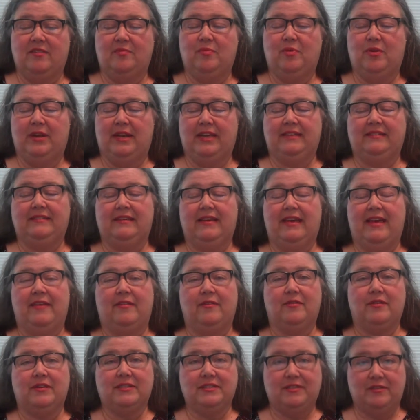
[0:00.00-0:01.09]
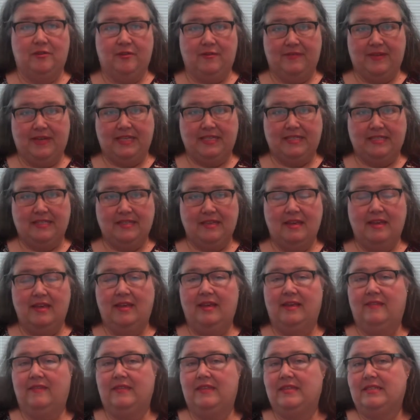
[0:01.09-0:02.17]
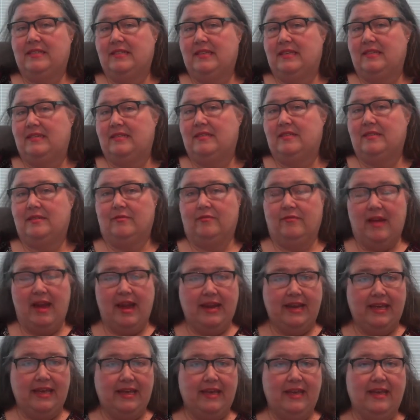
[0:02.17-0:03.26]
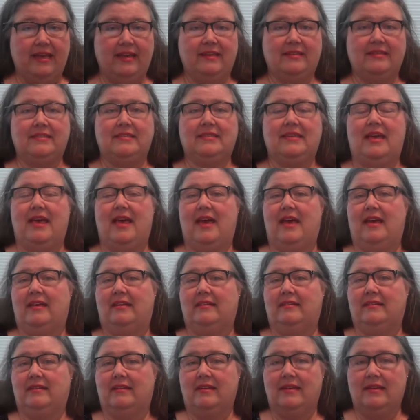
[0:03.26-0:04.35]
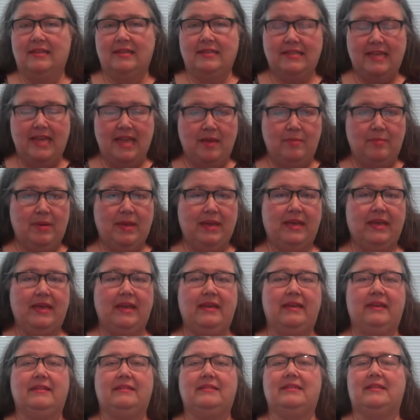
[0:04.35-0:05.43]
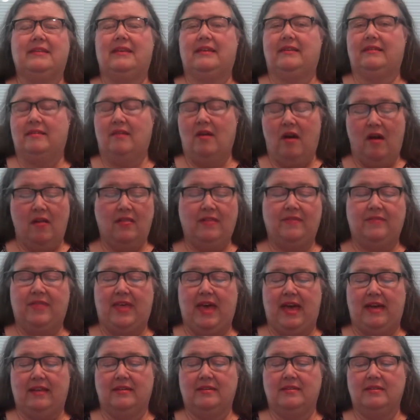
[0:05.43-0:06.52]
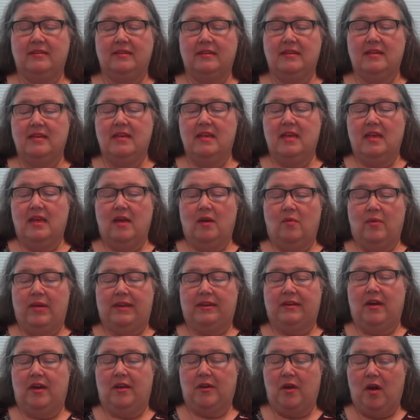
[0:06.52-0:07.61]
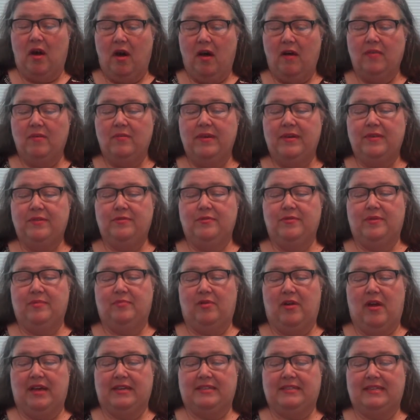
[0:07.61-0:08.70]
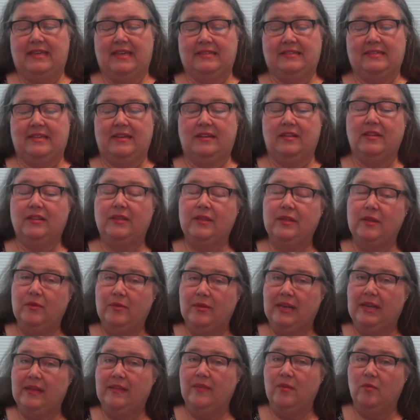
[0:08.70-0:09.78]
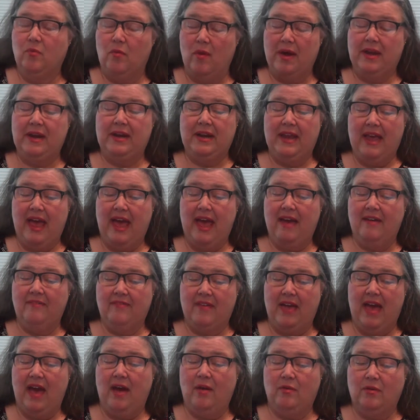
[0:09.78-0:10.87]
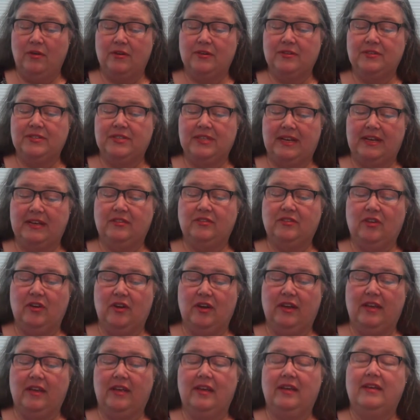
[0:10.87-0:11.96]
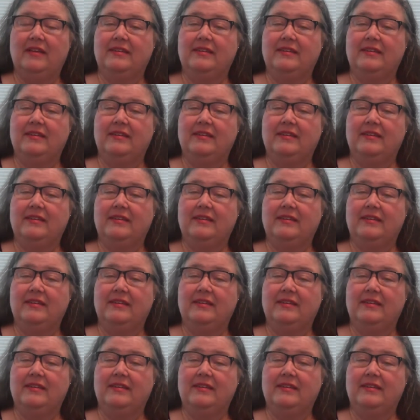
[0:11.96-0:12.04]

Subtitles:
of putting together a service. This is writing it and taping it and all of that. We had gone all the way through the process, including the 1.5 hours that it took